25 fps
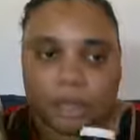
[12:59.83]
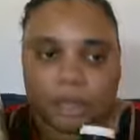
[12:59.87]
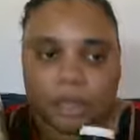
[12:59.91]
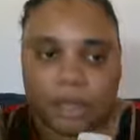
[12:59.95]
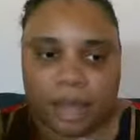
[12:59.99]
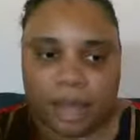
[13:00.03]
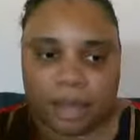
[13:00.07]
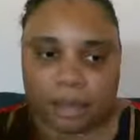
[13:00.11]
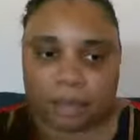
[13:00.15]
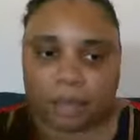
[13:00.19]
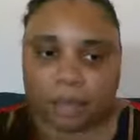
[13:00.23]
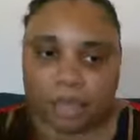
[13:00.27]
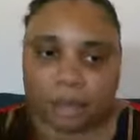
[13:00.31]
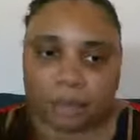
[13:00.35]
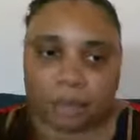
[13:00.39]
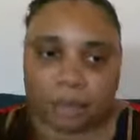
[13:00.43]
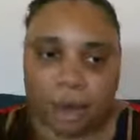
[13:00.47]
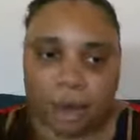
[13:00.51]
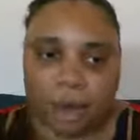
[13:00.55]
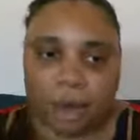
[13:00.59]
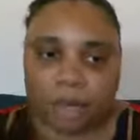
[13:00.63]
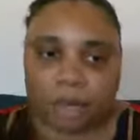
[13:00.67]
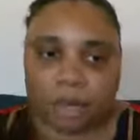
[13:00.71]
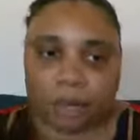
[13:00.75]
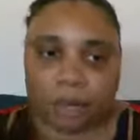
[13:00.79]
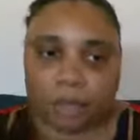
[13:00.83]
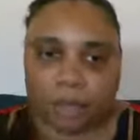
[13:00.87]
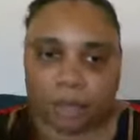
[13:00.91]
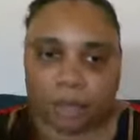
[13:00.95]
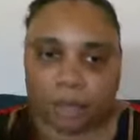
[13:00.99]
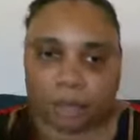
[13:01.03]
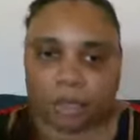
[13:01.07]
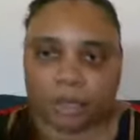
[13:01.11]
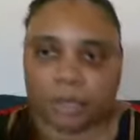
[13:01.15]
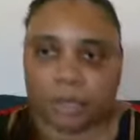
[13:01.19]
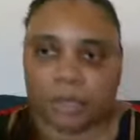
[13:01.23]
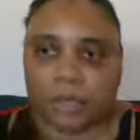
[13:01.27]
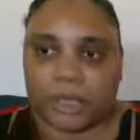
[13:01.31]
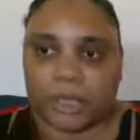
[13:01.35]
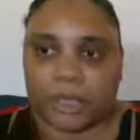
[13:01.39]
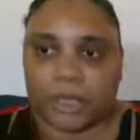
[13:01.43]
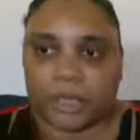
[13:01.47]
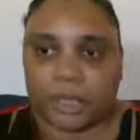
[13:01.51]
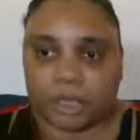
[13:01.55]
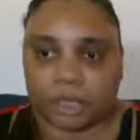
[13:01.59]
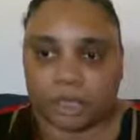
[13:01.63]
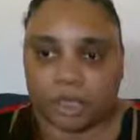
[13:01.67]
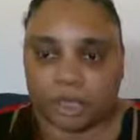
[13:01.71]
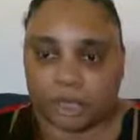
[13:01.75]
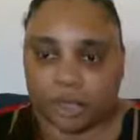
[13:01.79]
that this product works,
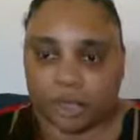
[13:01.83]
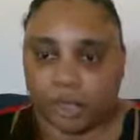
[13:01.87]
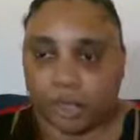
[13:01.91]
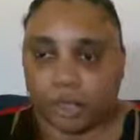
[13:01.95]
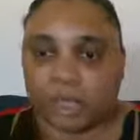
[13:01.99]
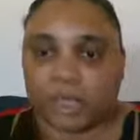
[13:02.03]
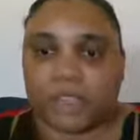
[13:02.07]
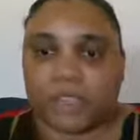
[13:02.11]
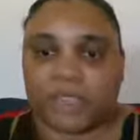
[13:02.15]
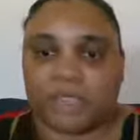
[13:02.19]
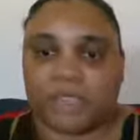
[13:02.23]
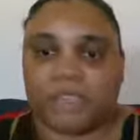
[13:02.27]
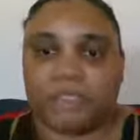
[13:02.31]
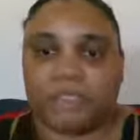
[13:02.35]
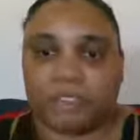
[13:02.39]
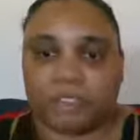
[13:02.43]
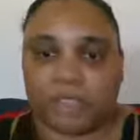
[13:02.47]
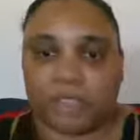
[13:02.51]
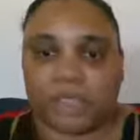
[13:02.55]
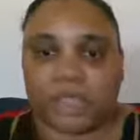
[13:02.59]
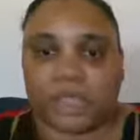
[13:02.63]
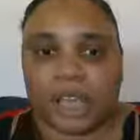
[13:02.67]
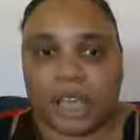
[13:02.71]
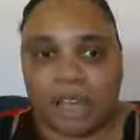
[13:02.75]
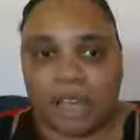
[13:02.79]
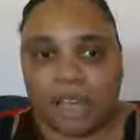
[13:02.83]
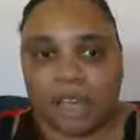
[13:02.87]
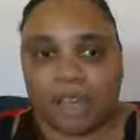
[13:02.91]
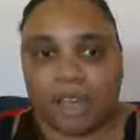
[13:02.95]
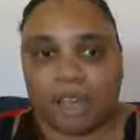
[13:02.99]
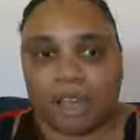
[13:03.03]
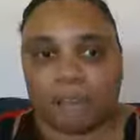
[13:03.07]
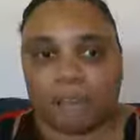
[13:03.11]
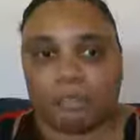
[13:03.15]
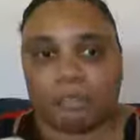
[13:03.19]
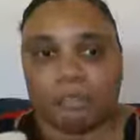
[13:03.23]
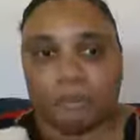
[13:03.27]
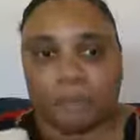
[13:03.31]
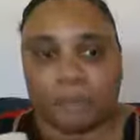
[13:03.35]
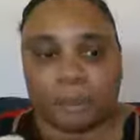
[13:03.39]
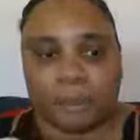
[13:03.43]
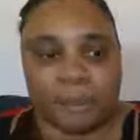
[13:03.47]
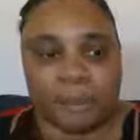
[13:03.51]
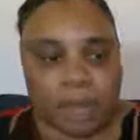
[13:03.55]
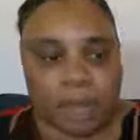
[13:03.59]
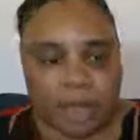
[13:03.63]
because you're going to see firsthand from